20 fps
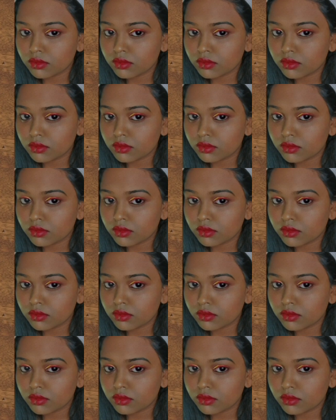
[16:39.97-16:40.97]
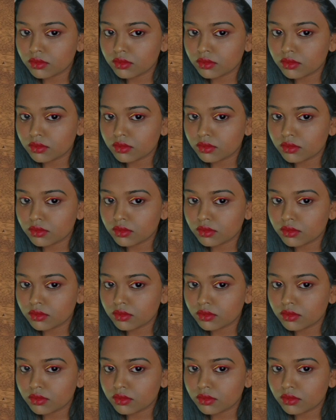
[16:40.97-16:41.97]

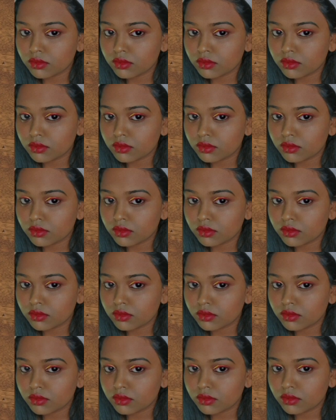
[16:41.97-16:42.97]
(no lip movement)